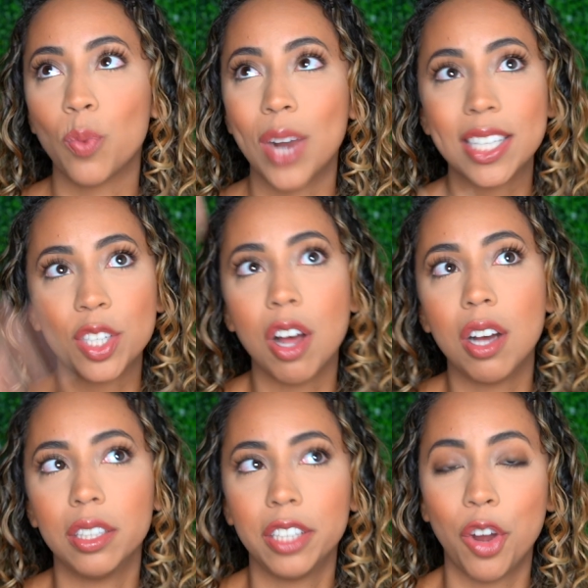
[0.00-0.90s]
When I
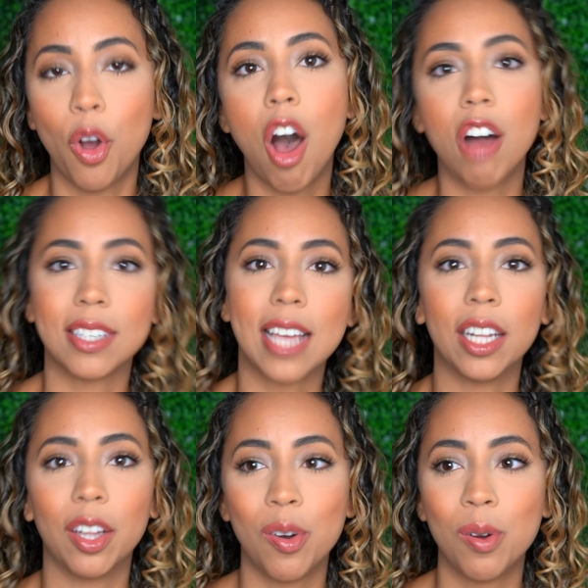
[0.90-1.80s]
saw, all
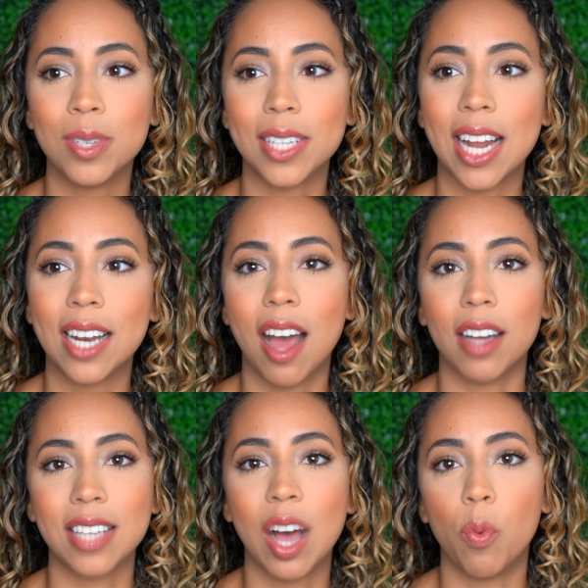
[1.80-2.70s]
10 loans and I
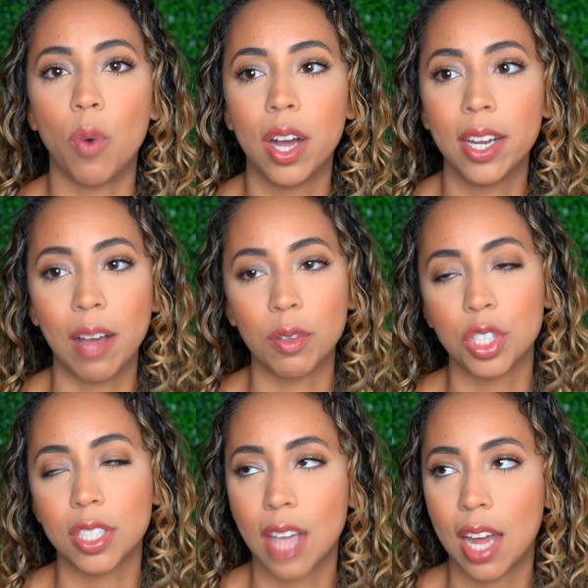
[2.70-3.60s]
knocked out one, I was
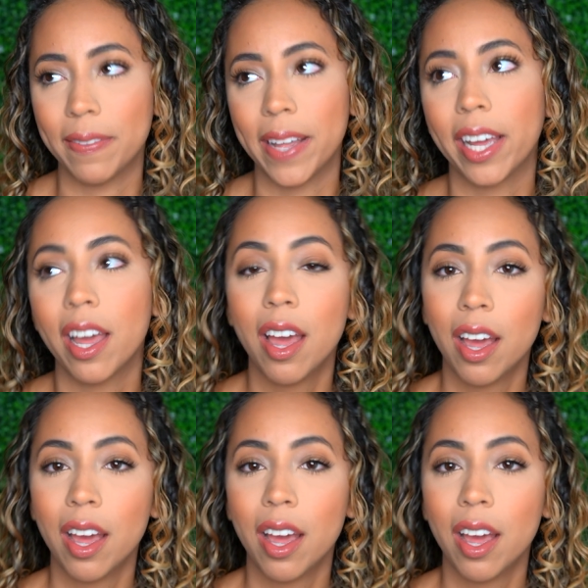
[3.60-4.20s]
just kind of like,